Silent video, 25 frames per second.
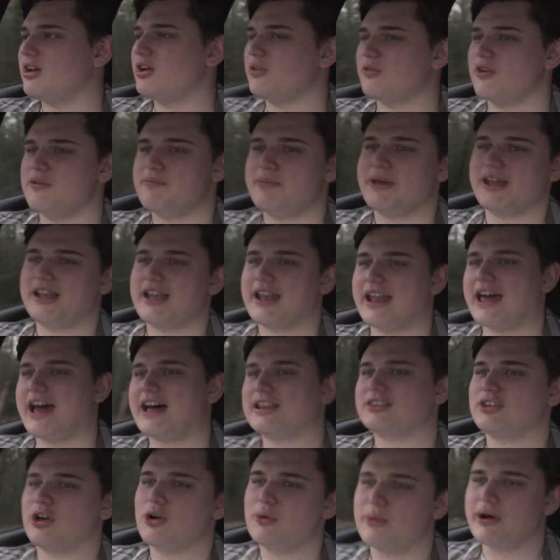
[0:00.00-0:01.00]
with being an
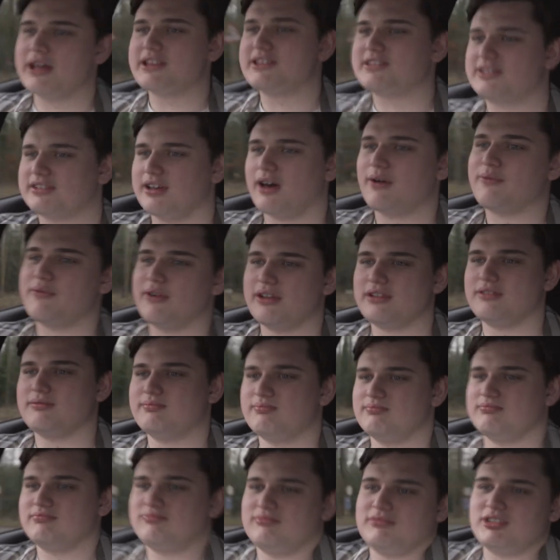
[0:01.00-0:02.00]
adult and stuff,
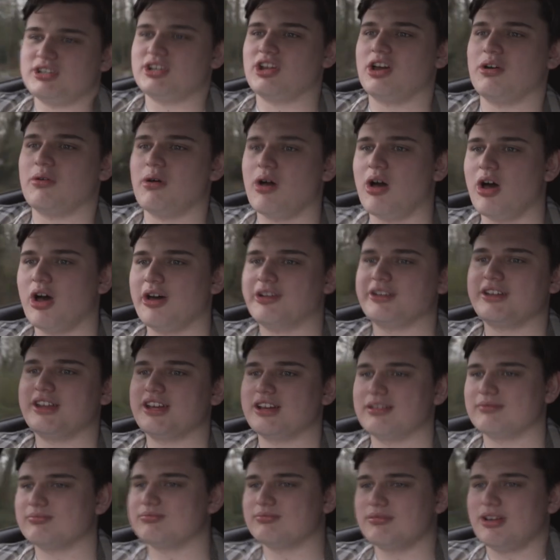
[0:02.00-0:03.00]
and, you know,
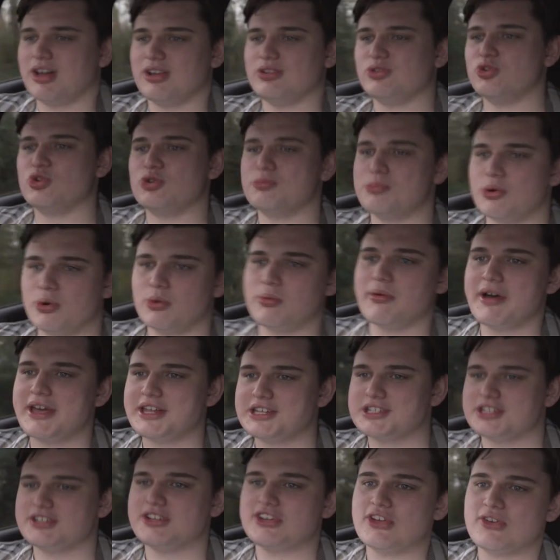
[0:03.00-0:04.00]
earning a normal
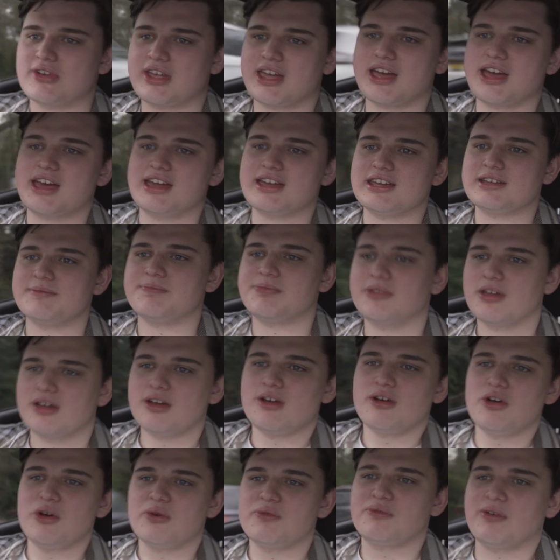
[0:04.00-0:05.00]
wage in the UK,
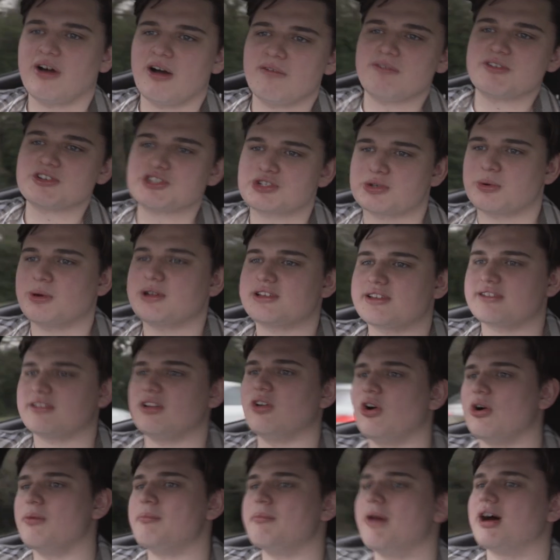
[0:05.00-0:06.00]
500 quid is a
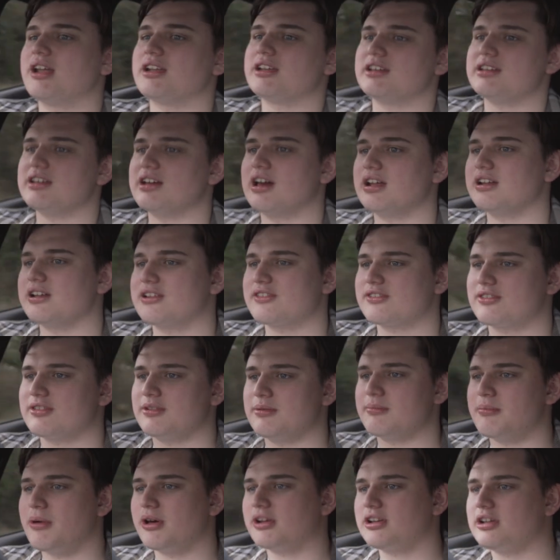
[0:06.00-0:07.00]
lot of money, and it's
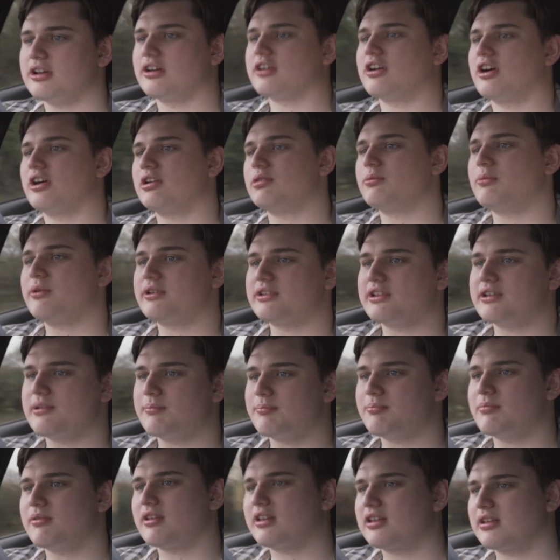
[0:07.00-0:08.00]
the money I kind of want to
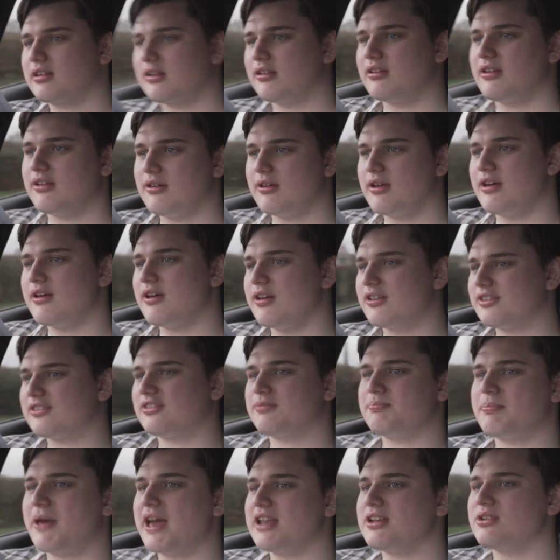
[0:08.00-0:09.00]

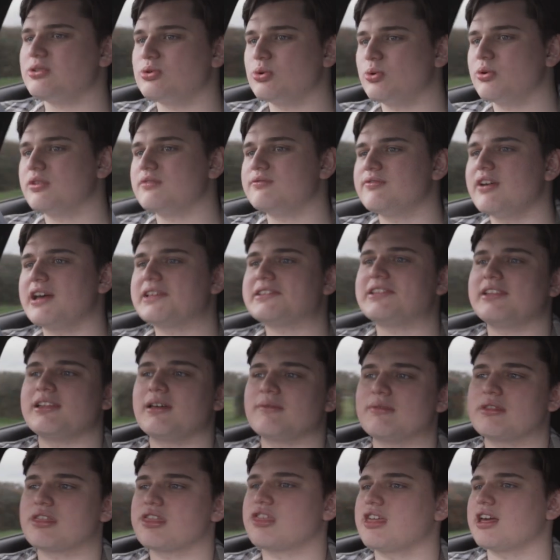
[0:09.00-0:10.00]
spend or invest in
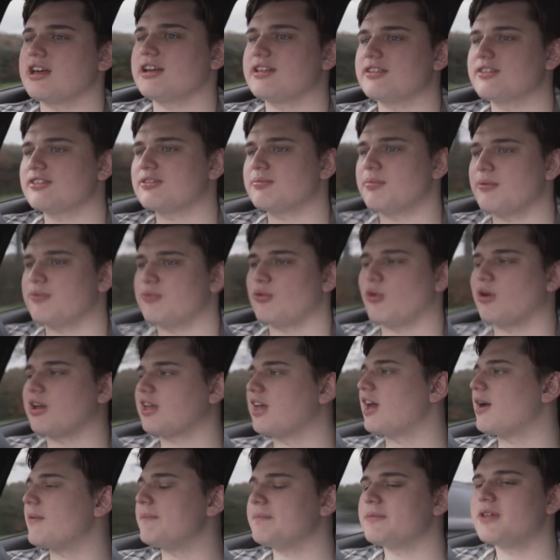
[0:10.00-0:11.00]
other things before I
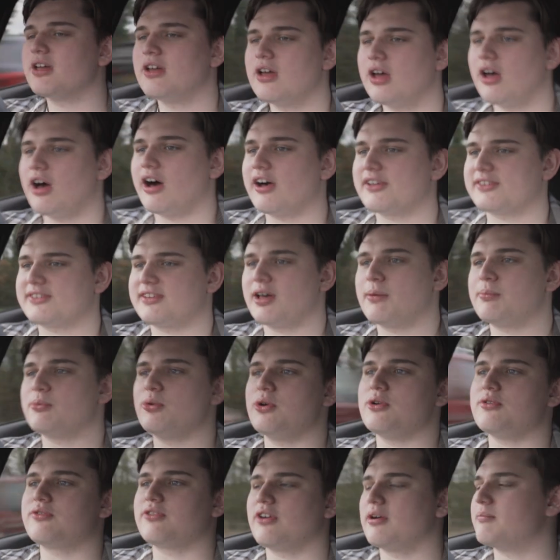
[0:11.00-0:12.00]
get a
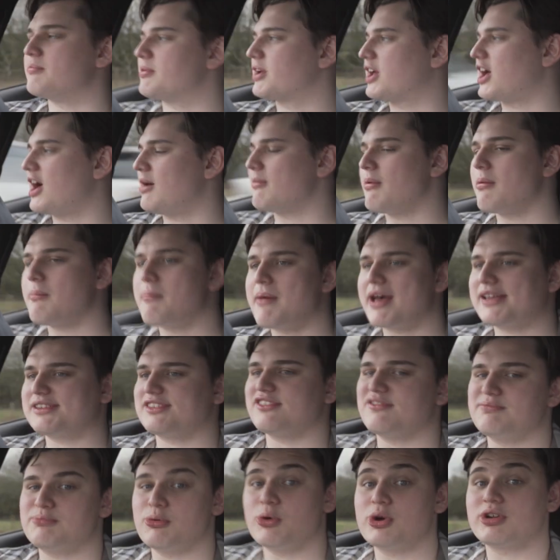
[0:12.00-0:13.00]
subwoofer and become a
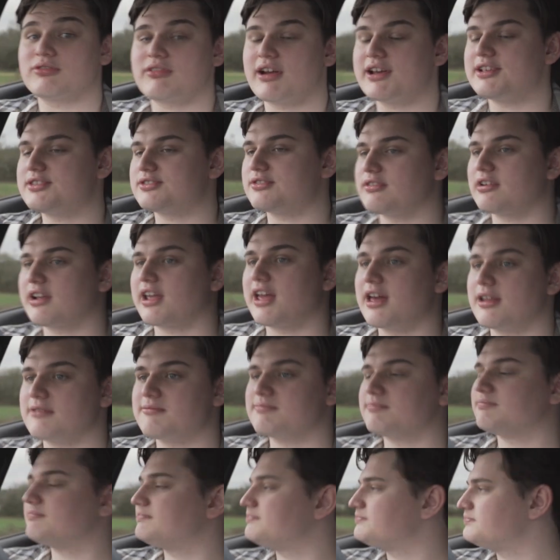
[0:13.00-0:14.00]
massive boy racer
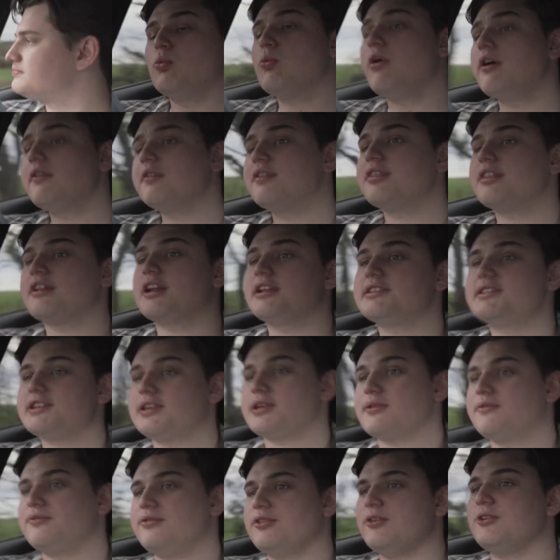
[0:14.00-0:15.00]
again. One thing that
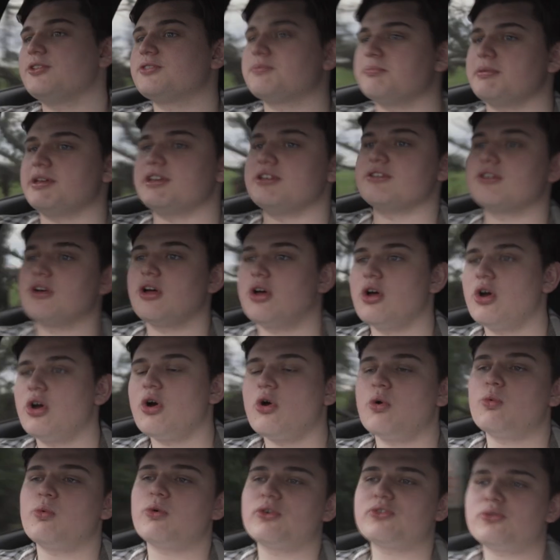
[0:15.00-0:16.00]
did confuse me
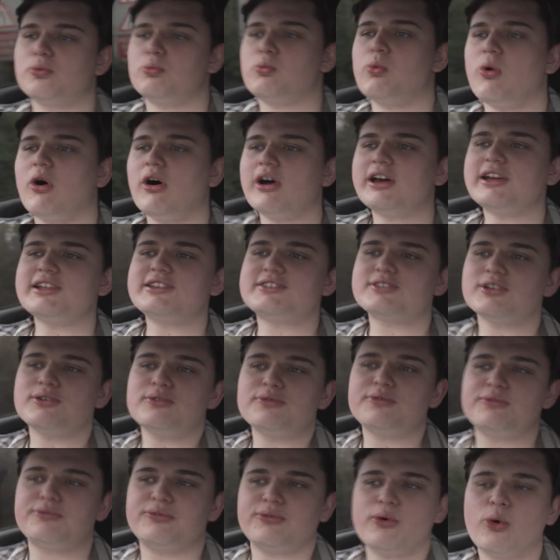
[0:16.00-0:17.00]
was, why
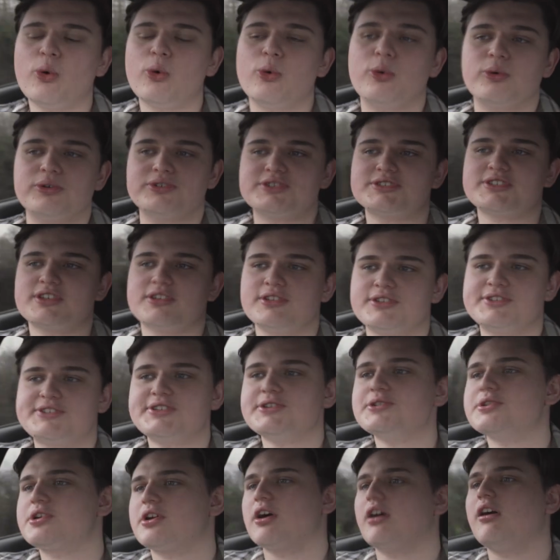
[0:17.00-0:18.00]
do Ford
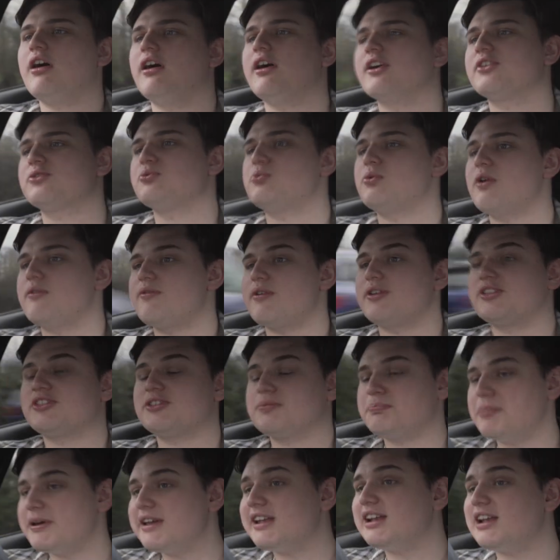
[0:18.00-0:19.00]
do cars with a
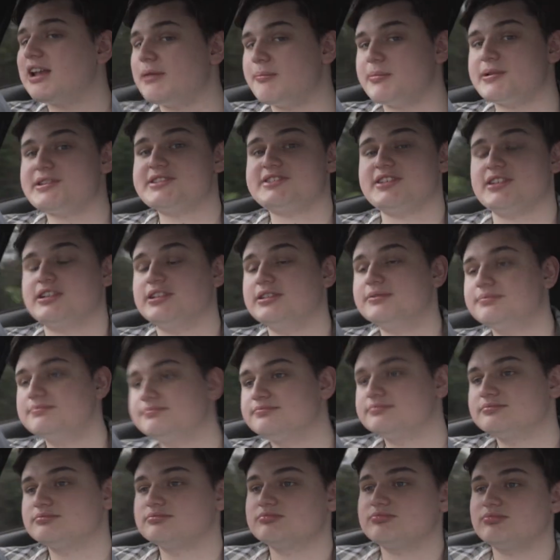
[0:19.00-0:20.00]
speed limiter
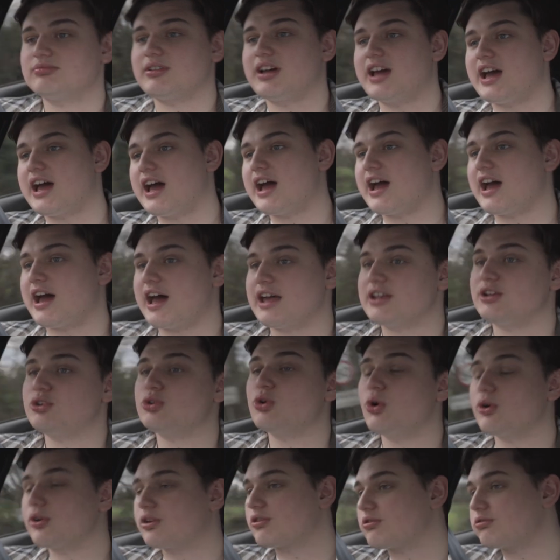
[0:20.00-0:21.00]
and
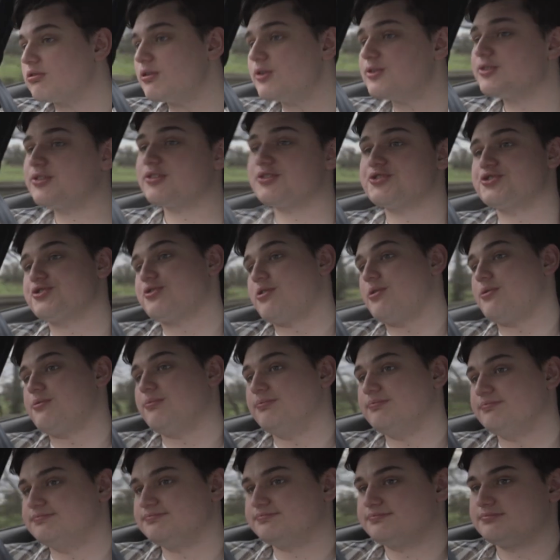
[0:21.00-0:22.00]
not cruise control?
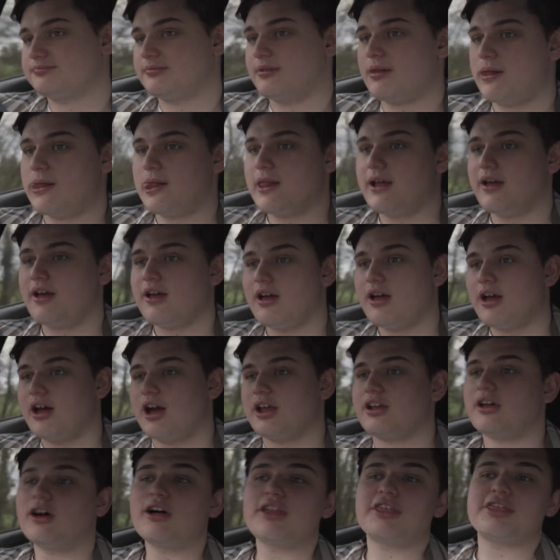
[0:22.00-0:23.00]

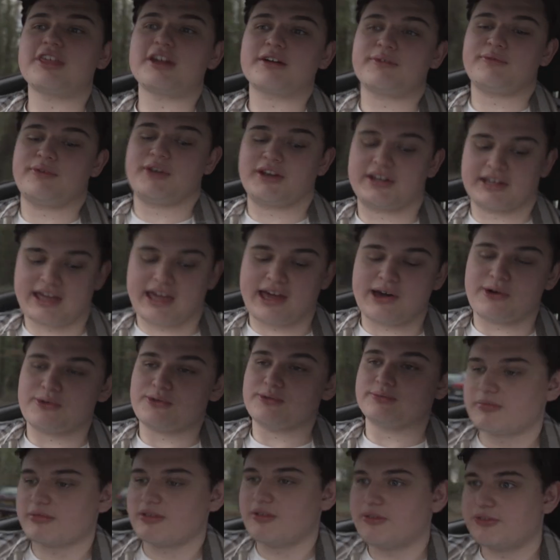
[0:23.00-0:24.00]
And I think I figured it
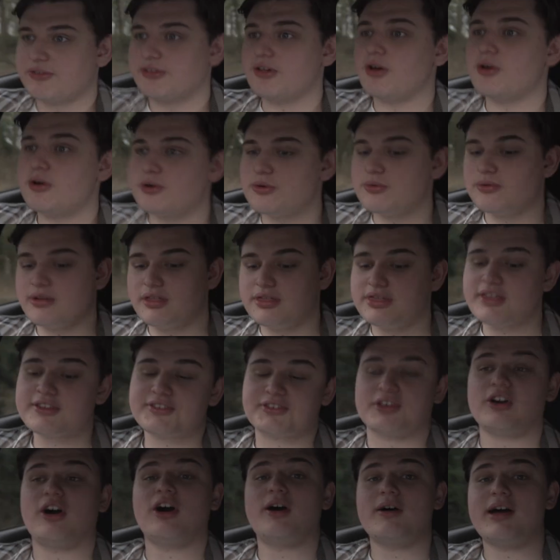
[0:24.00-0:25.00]
out. So this
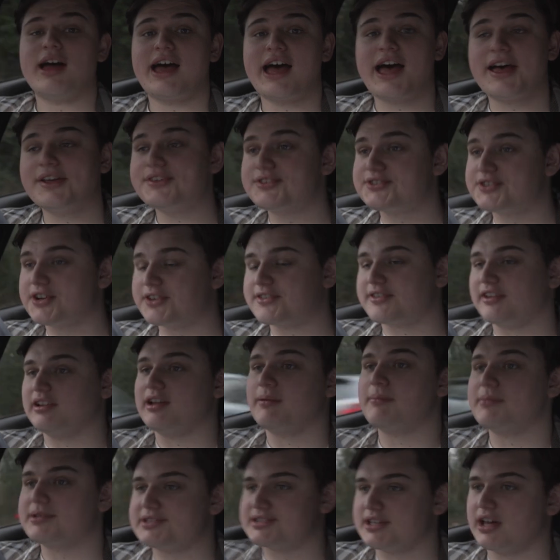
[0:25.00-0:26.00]
car has just a
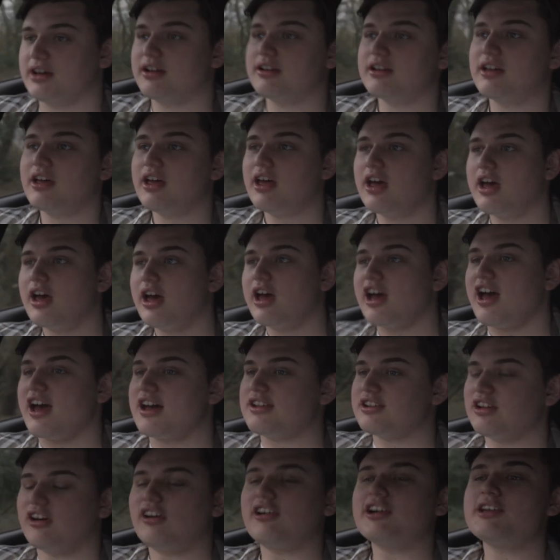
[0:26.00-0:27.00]
limiter,
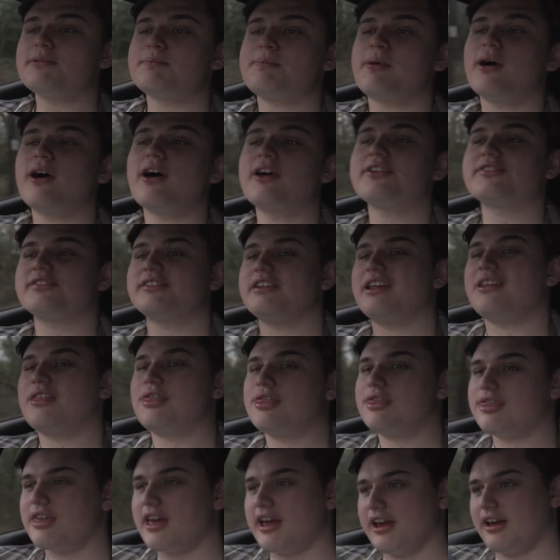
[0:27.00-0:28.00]
and I personally
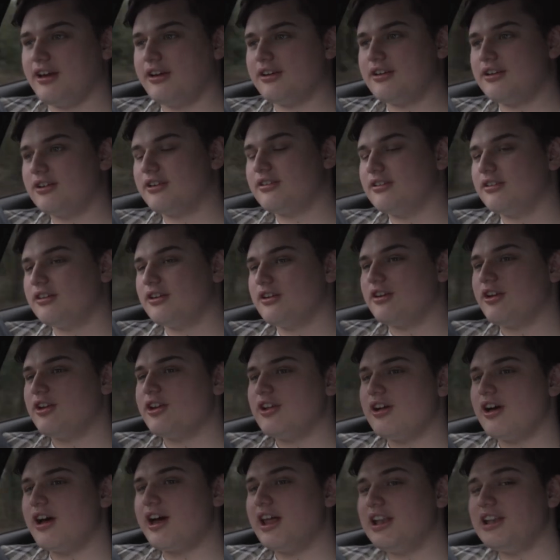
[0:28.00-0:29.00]
think
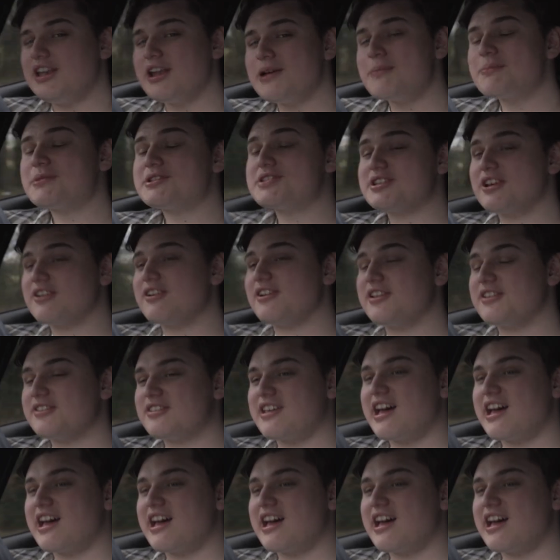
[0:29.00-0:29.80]
a limiter is